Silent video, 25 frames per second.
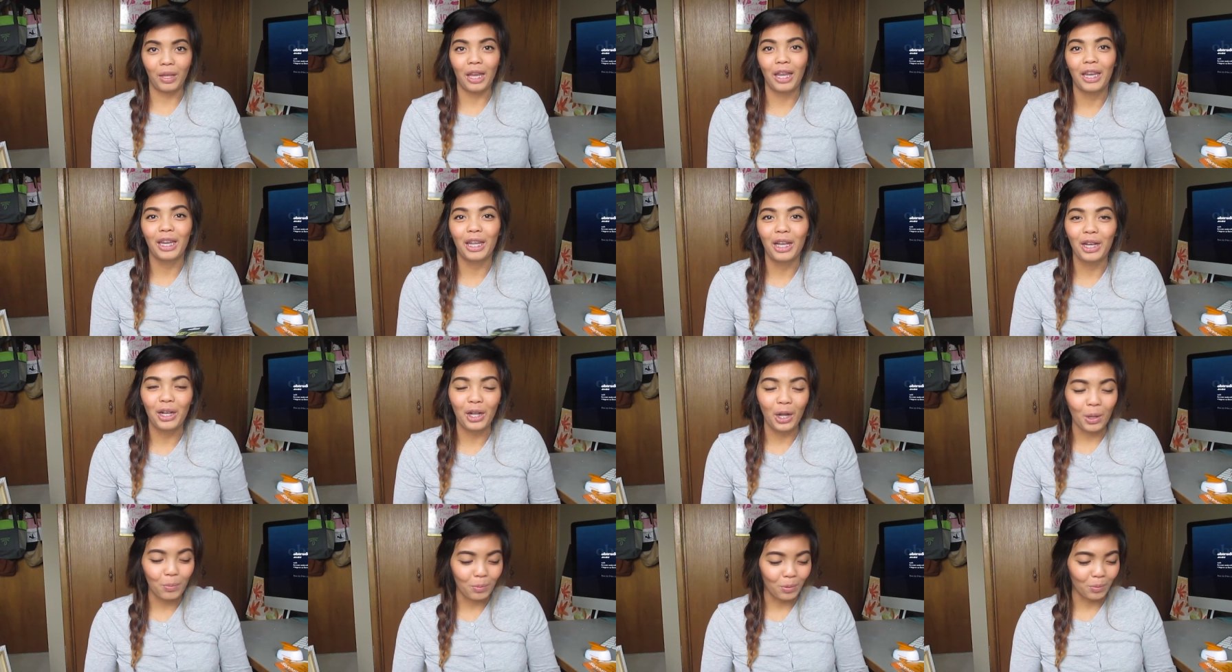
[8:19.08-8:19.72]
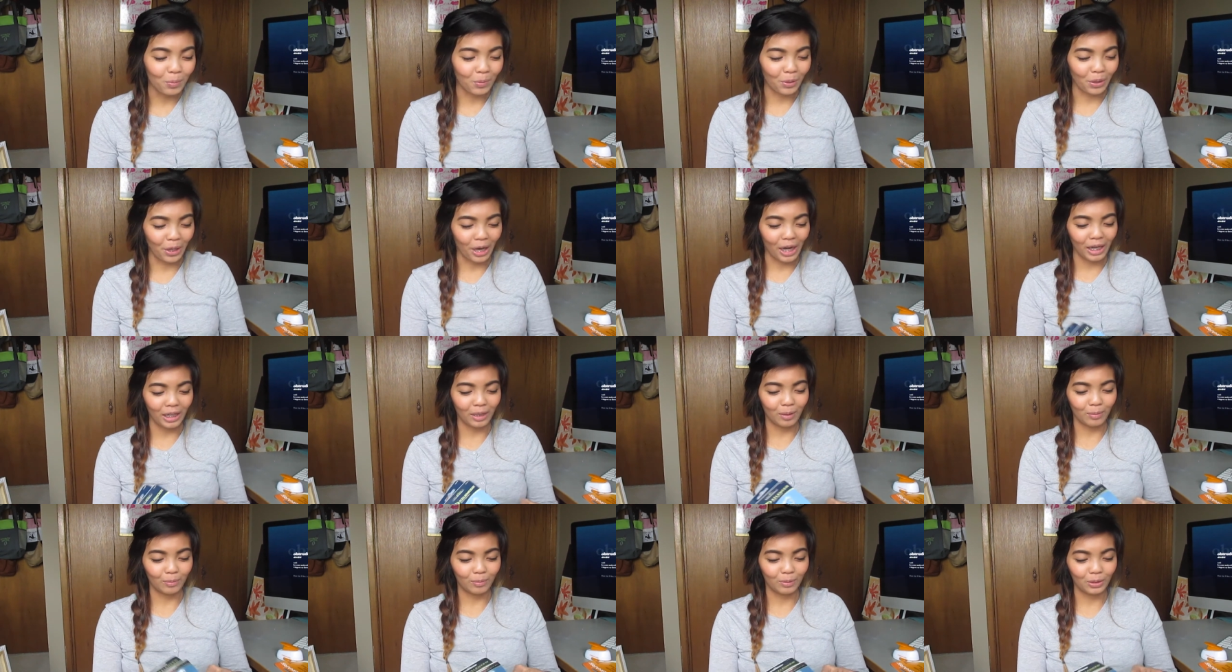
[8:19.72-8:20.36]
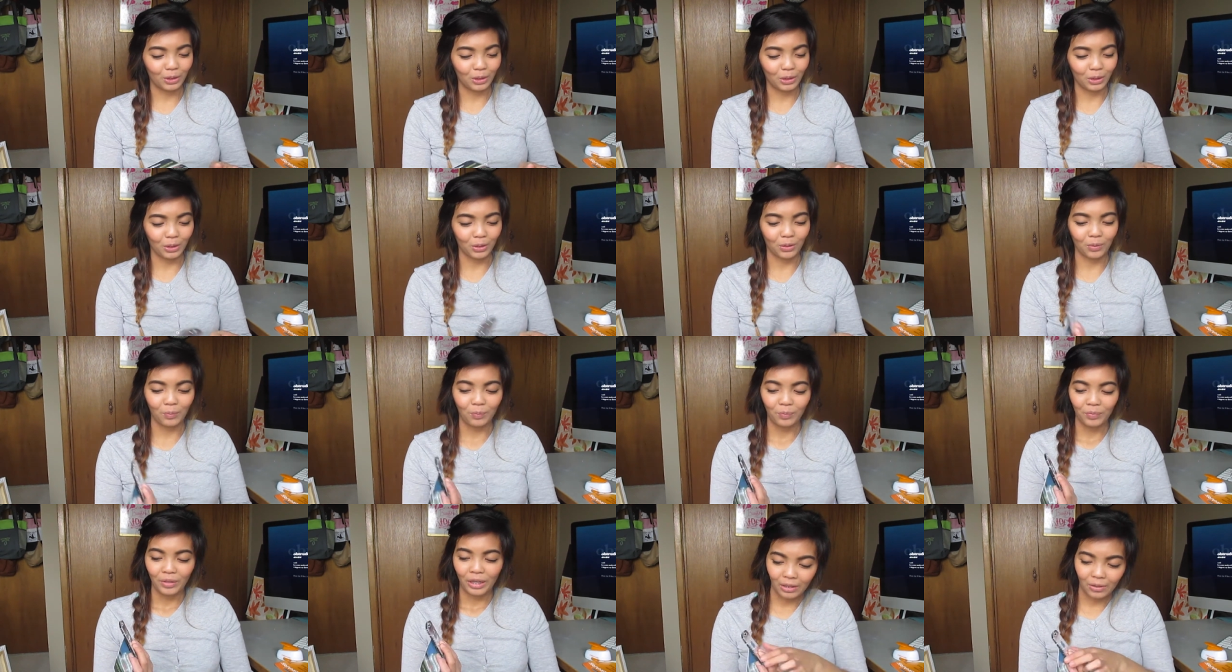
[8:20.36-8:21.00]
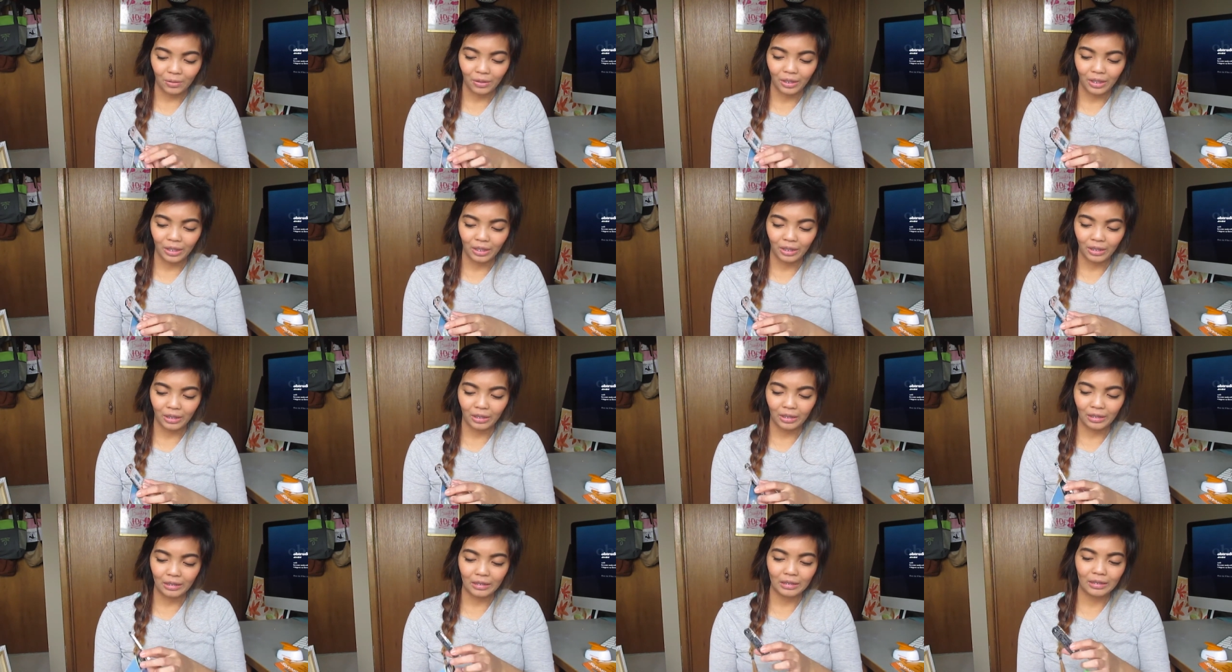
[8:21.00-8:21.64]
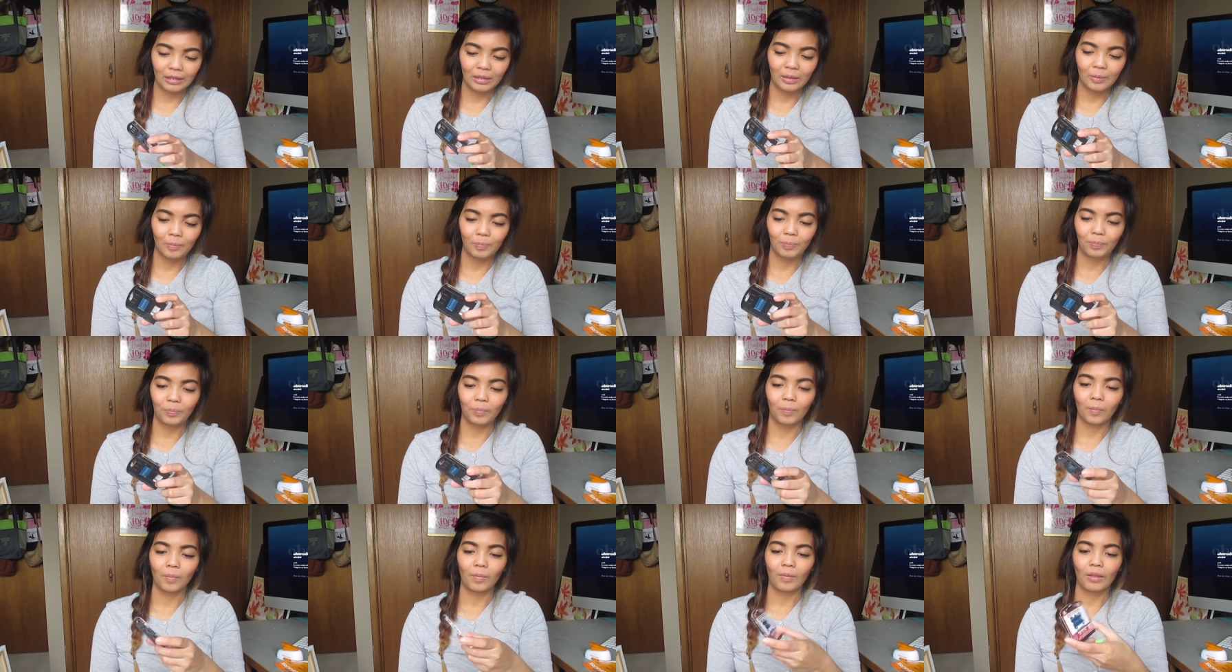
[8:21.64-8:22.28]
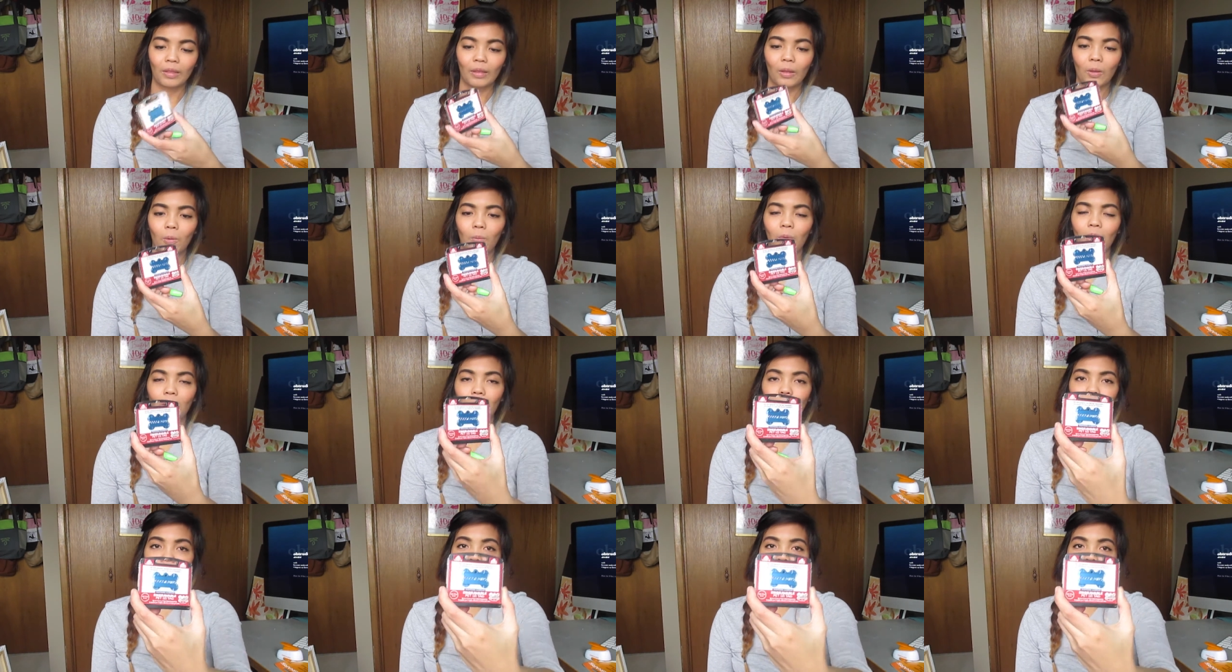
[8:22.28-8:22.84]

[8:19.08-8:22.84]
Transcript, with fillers: getting a couple more items too. So here's one